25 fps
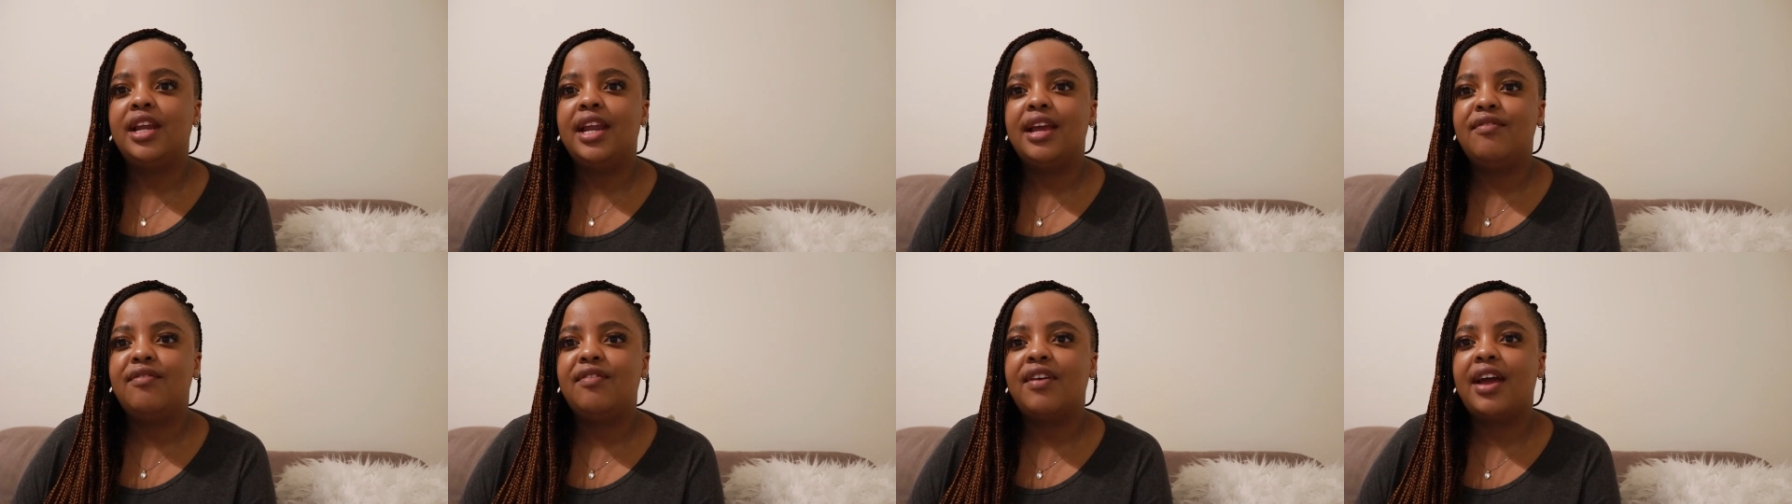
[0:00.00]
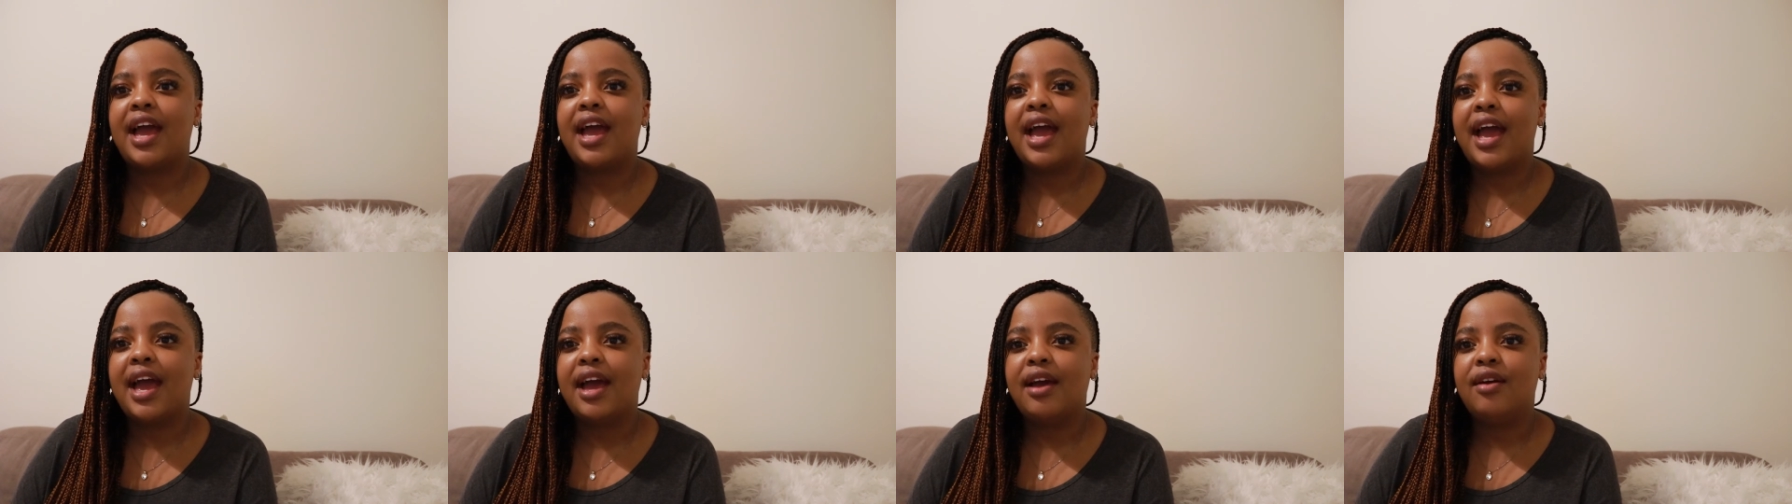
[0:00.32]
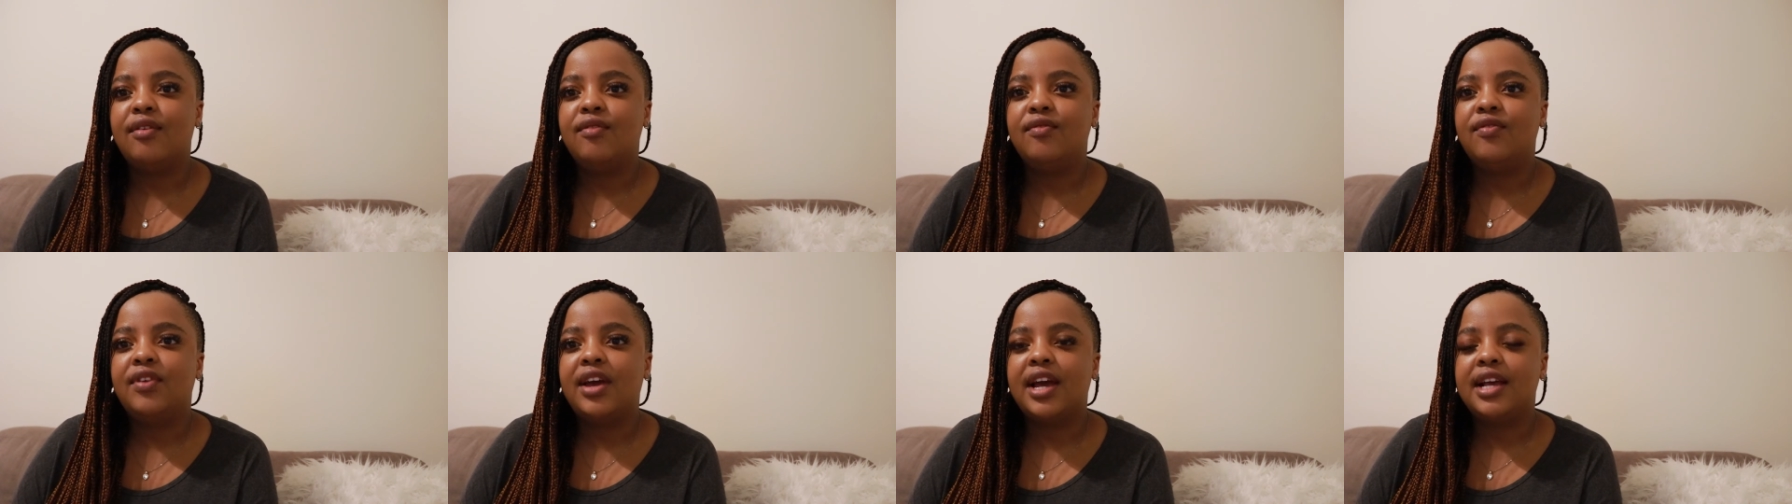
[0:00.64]
ever
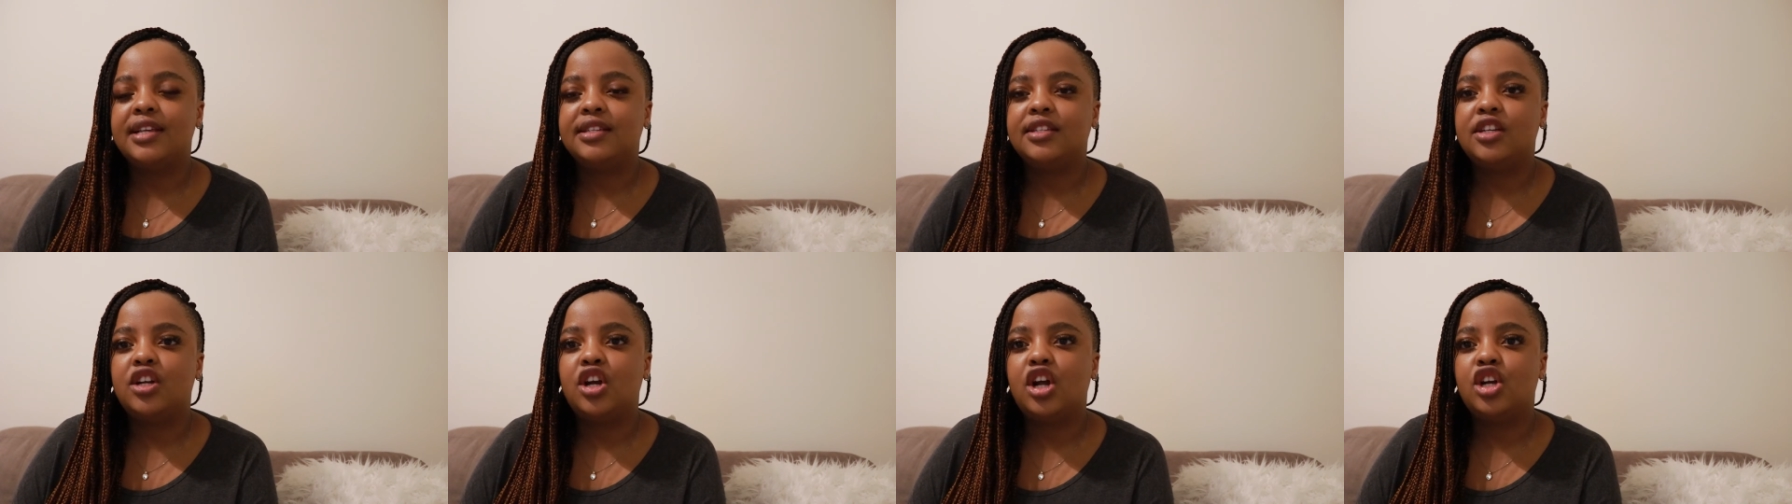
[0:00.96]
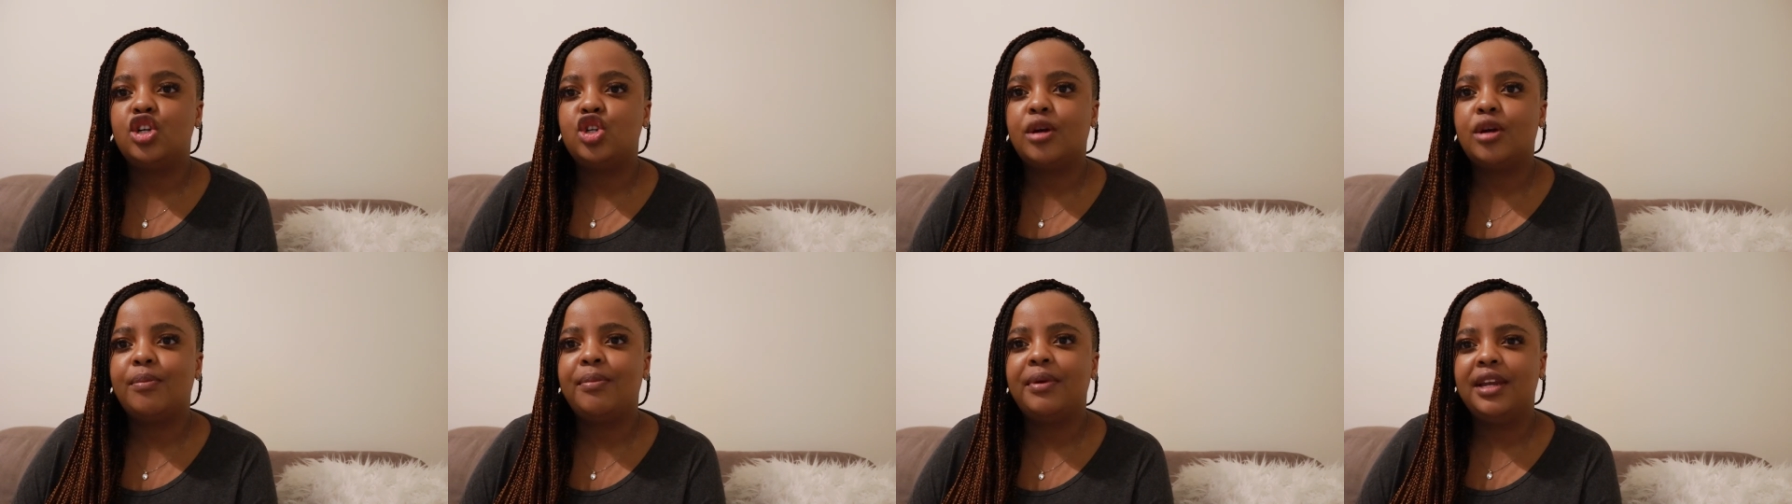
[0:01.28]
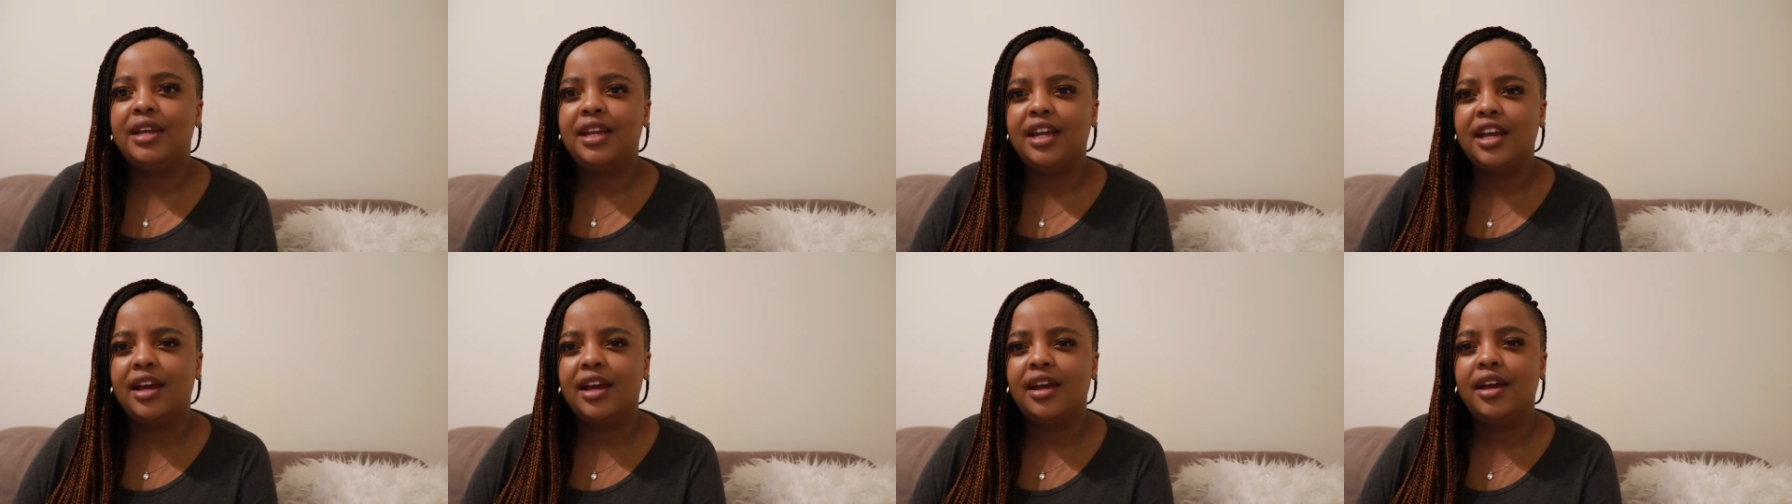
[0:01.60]
have as an
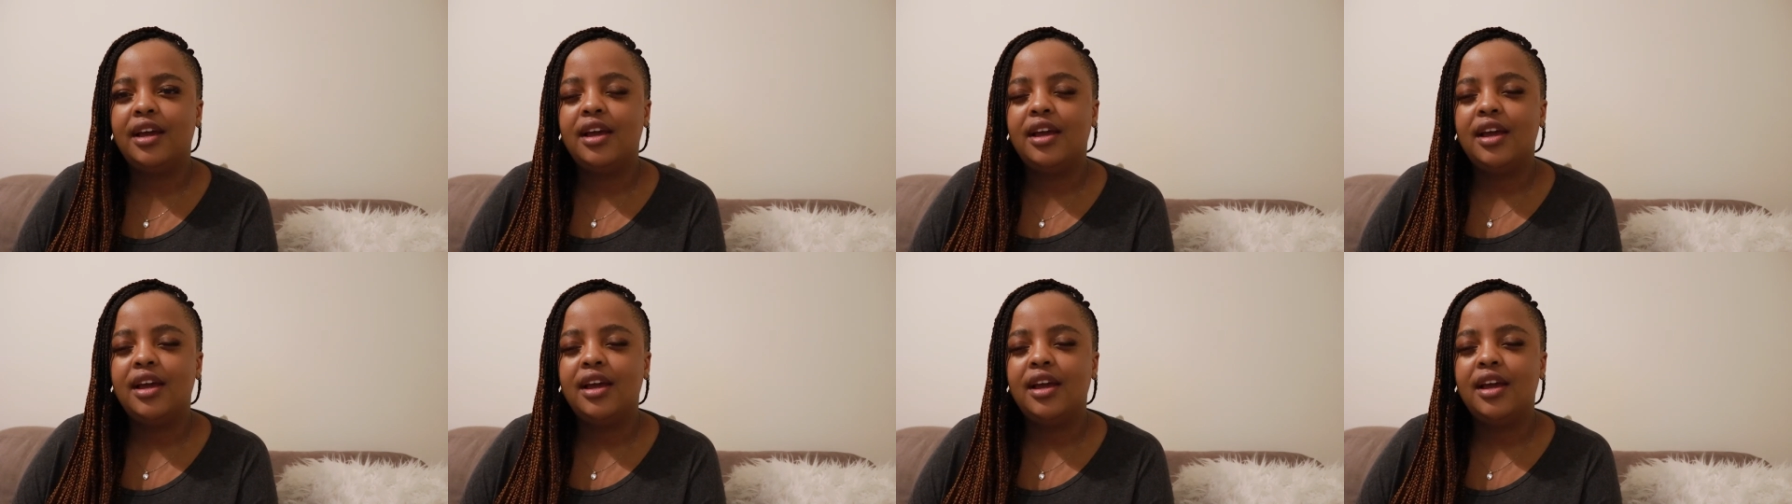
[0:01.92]
entrepreneur.